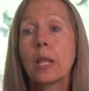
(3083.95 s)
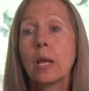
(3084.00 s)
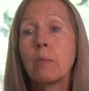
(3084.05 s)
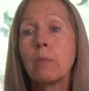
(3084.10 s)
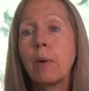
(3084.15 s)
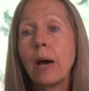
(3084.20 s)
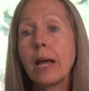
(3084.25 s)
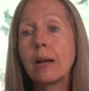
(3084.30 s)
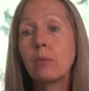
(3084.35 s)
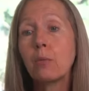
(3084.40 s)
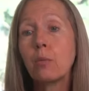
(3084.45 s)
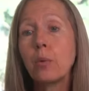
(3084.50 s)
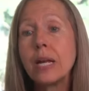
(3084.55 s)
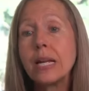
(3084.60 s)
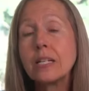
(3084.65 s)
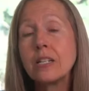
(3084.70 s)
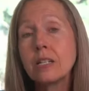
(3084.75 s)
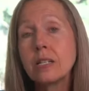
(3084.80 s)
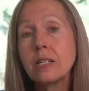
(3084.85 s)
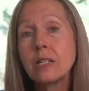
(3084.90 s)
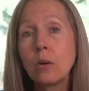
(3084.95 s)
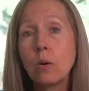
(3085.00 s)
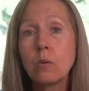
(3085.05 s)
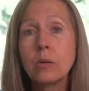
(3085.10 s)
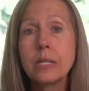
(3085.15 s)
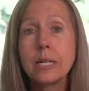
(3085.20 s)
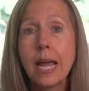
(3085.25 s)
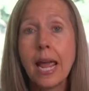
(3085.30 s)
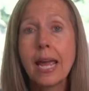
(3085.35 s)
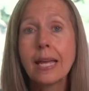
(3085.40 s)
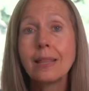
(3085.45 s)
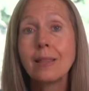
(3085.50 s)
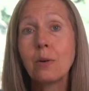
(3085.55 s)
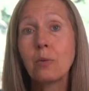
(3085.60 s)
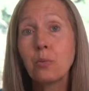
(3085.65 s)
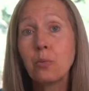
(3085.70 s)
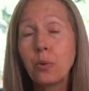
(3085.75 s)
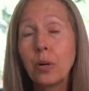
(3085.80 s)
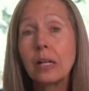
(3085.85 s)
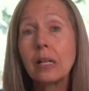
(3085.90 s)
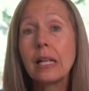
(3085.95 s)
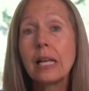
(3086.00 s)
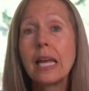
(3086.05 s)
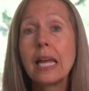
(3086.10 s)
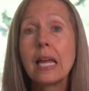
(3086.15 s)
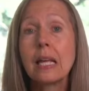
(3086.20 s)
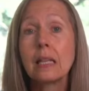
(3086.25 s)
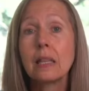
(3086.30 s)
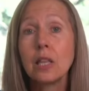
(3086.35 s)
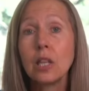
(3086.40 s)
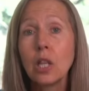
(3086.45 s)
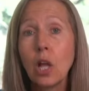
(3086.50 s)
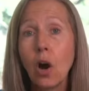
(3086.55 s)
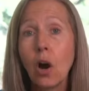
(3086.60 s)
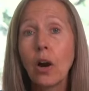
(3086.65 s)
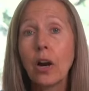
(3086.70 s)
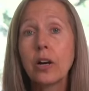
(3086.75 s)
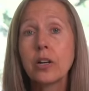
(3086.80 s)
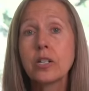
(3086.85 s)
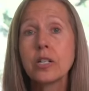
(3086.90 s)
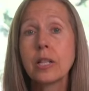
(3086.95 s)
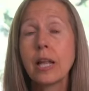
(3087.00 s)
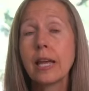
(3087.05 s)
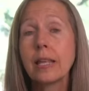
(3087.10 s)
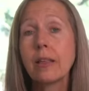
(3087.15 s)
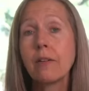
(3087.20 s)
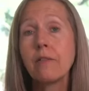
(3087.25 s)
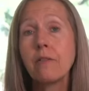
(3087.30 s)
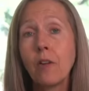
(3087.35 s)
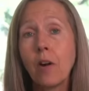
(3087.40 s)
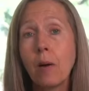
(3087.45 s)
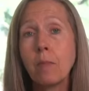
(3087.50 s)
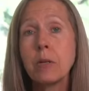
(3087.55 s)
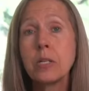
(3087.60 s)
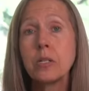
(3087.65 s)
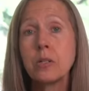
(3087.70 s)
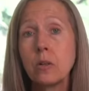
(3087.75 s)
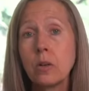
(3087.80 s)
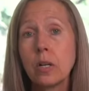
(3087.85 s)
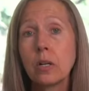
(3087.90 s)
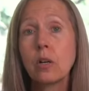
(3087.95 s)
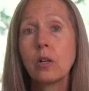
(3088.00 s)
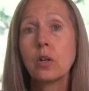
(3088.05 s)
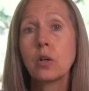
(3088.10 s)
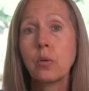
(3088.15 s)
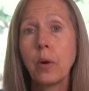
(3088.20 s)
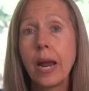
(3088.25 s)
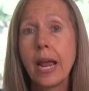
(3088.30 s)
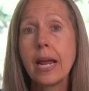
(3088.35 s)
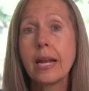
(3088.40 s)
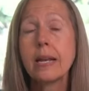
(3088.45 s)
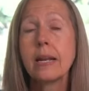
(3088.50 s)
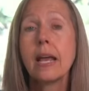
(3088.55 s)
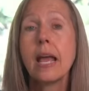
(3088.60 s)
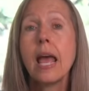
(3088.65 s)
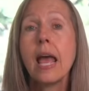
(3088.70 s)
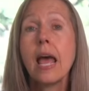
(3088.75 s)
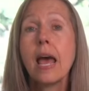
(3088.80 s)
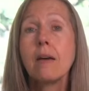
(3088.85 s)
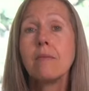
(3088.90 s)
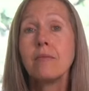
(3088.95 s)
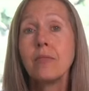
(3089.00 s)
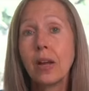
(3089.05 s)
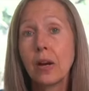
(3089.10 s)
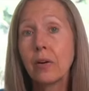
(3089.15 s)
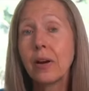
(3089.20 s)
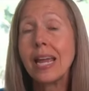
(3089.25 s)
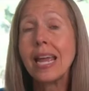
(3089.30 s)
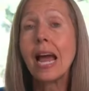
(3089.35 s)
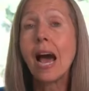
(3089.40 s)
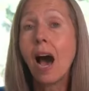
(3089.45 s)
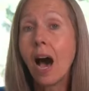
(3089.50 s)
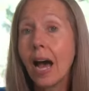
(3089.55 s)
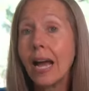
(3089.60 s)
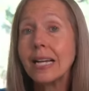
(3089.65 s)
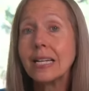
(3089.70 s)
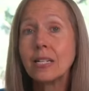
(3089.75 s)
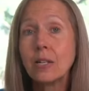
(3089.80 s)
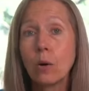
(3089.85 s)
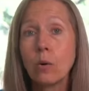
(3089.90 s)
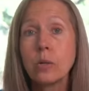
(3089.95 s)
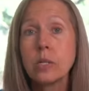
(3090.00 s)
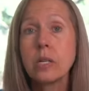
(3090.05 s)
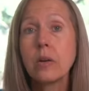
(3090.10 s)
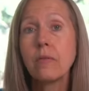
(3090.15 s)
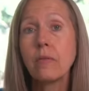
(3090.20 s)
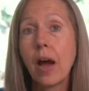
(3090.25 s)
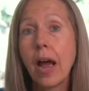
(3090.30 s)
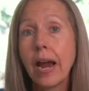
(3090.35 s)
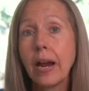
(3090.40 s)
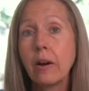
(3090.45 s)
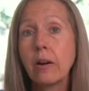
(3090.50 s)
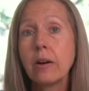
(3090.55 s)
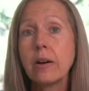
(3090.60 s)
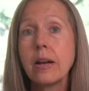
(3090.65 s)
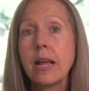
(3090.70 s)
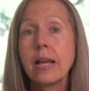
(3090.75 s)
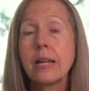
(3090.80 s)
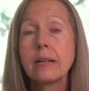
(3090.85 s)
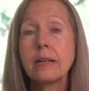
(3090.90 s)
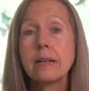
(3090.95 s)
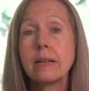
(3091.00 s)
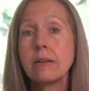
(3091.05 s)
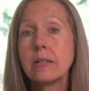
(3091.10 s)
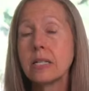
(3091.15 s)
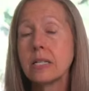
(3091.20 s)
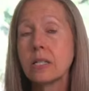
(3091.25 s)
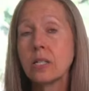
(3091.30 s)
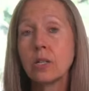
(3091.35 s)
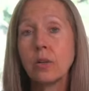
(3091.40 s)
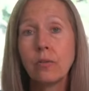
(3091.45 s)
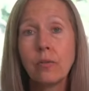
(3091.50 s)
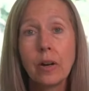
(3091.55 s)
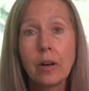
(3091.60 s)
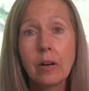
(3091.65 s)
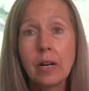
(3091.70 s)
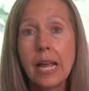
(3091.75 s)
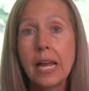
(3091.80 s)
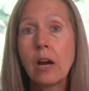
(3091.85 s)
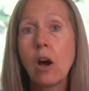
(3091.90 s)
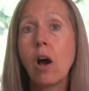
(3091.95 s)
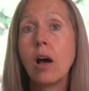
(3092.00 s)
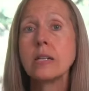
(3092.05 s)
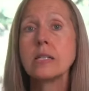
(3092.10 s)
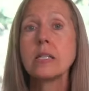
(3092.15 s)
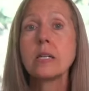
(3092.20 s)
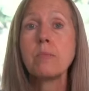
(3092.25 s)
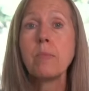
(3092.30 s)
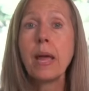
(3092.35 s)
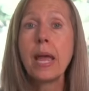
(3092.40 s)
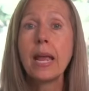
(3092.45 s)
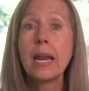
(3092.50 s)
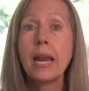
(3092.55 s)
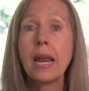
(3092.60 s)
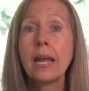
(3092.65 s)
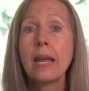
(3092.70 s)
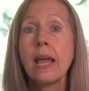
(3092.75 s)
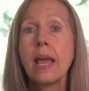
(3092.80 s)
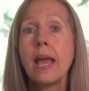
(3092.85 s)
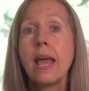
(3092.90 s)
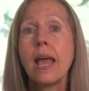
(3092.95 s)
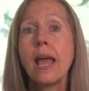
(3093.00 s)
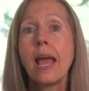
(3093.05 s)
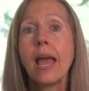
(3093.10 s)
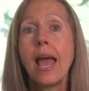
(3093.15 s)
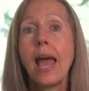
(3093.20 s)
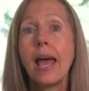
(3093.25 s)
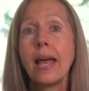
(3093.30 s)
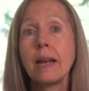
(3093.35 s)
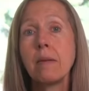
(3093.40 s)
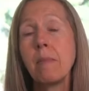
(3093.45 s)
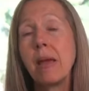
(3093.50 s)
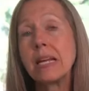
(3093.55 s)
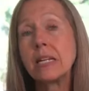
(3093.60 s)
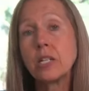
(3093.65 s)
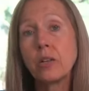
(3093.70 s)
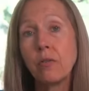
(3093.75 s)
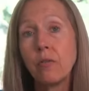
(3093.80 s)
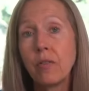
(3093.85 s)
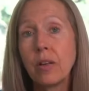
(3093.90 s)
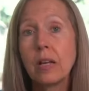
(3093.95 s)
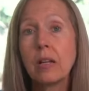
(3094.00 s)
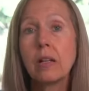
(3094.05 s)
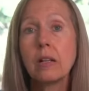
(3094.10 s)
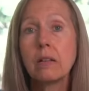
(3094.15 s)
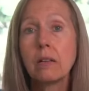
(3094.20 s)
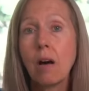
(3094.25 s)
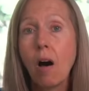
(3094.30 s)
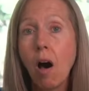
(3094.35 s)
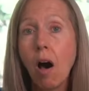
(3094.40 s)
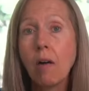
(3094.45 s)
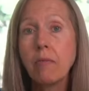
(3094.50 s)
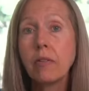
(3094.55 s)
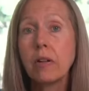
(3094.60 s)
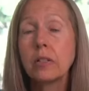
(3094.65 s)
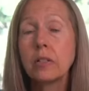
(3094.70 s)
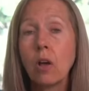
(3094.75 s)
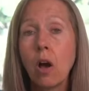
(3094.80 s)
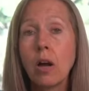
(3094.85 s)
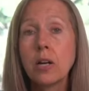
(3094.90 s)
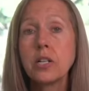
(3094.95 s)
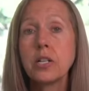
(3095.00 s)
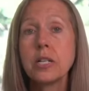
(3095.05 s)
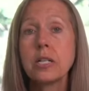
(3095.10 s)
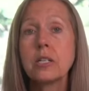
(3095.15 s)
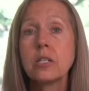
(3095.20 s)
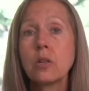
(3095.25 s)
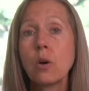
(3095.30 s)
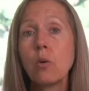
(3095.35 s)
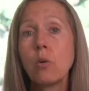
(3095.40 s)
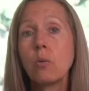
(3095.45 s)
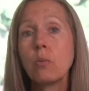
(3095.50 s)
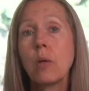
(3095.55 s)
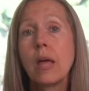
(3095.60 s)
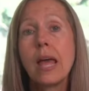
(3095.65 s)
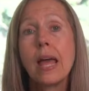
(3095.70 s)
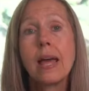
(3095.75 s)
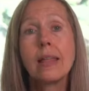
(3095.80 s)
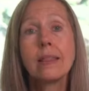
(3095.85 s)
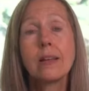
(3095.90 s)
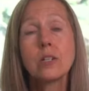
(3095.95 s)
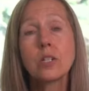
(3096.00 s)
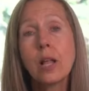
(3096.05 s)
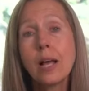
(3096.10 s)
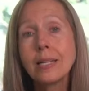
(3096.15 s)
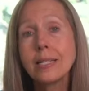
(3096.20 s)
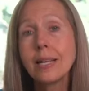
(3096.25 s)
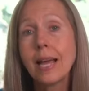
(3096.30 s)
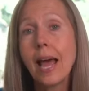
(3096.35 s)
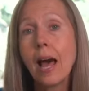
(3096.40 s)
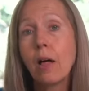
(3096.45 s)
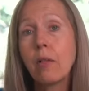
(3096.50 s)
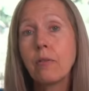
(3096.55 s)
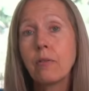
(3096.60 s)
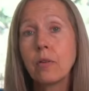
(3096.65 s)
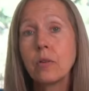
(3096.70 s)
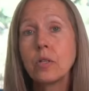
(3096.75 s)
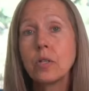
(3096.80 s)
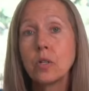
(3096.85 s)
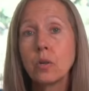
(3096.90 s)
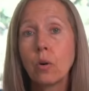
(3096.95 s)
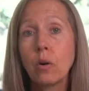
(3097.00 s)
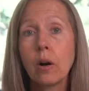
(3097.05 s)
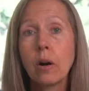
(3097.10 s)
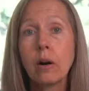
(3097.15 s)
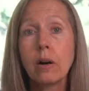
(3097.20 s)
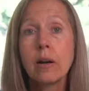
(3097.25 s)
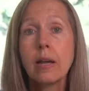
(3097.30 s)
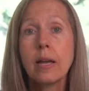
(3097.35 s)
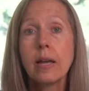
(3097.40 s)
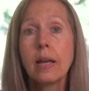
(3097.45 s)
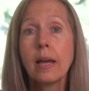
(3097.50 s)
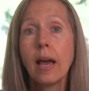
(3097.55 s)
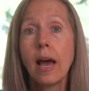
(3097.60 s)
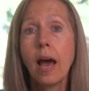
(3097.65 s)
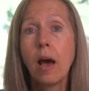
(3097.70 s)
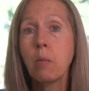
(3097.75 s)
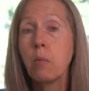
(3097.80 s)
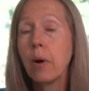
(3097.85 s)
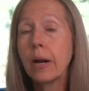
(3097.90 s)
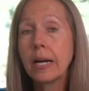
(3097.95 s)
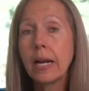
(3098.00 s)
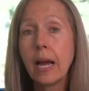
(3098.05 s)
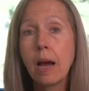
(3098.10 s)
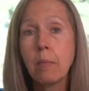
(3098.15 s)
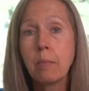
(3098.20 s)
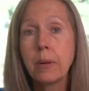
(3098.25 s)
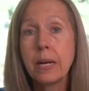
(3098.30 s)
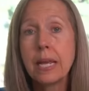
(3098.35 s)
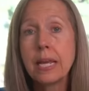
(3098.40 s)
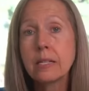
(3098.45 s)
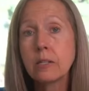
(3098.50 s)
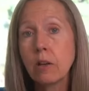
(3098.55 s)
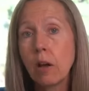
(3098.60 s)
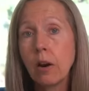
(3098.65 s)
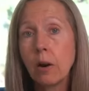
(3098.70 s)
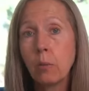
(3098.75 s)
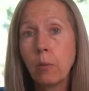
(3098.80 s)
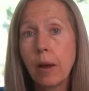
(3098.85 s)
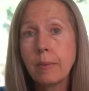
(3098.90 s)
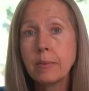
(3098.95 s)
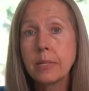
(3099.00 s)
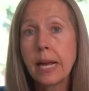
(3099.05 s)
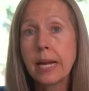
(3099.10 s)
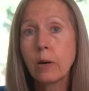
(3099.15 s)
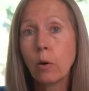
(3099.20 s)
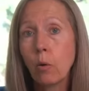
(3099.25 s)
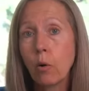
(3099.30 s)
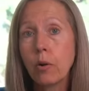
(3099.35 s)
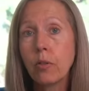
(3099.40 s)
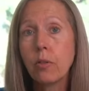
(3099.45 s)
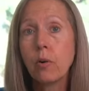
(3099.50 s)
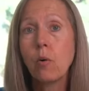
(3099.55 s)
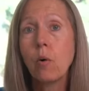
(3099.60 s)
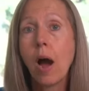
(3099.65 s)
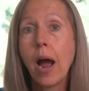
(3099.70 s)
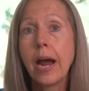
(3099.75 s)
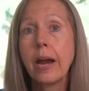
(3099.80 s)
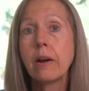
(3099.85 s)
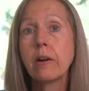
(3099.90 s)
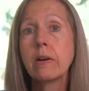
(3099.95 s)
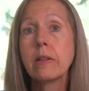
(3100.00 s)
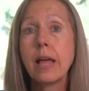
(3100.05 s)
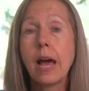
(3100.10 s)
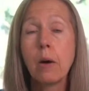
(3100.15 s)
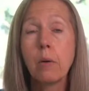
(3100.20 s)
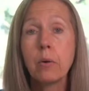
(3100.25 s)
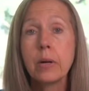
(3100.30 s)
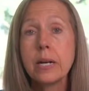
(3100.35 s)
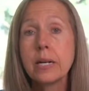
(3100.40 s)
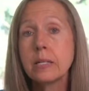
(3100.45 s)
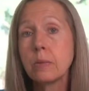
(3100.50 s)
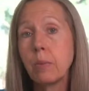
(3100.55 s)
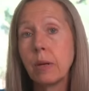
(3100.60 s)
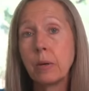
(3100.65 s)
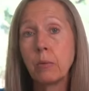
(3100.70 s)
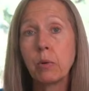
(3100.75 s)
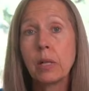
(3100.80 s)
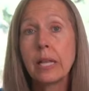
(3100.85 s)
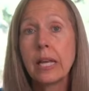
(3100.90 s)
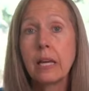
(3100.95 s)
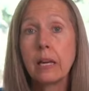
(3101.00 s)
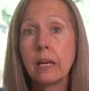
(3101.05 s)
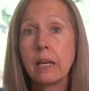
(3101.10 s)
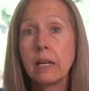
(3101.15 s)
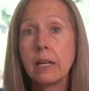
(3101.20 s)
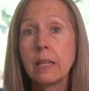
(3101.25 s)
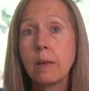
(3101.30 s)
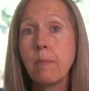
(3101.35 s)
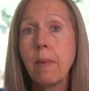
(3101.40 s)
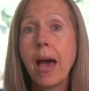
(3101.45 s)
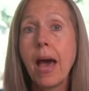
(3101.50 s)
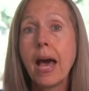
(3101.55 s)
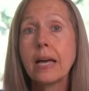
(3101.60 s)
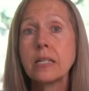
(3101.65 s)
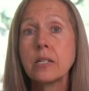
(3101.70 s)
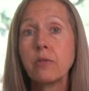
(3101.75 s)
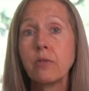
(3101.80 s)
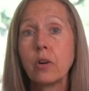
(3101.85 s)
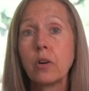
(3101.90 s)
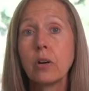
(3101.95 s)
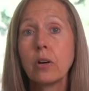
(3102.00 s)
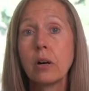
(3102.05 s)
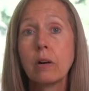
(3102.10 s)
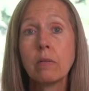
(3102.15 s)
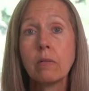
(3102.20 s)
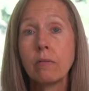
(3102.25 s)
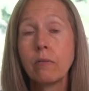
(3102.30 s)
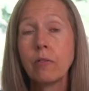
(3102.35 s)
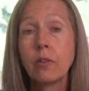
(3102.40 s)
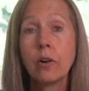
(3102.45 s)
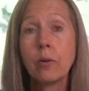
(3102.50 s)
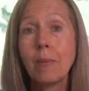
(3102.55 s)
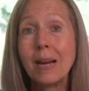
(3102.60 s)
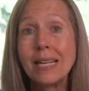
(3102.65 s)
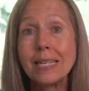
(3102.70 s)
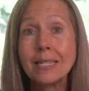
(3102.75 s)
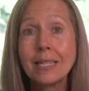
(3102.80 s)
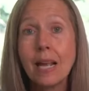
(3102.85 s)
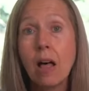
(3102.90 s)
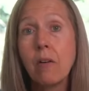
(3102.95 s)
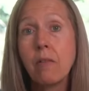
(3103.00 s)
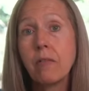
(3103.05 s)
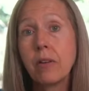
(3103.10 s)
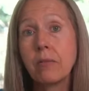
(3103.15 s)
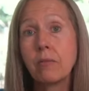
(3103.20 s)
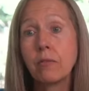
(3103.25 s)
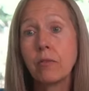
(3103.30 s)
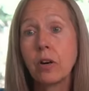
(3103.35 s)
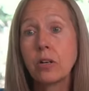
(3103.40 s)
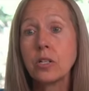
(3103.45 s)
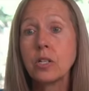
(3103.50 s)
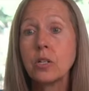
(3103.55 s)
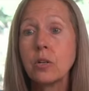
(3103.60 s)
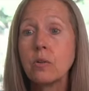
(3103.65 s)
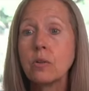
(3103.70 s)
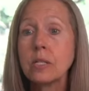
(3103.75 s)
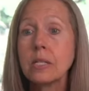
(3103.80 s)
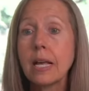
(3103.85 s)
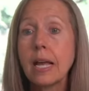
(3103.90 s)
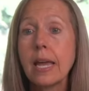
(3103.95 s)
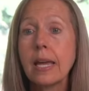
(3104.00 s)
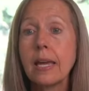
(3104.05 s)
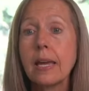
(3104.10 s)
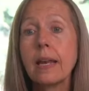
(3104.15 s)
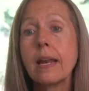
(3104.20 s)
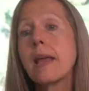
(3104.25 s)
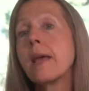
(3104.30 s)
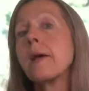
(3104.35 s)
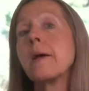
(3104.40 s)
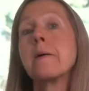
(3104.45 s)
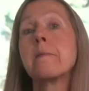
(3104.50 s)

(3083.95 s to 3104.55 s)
But we just don't take the really large, like the pharmaceutical grade, very high dose of iron. It's severely constipating and makes you feel awful, nauseous. So there's lots of health food store. One company is on our website, Ortho Iron. That one has been really good in the past for myself and for our students like it.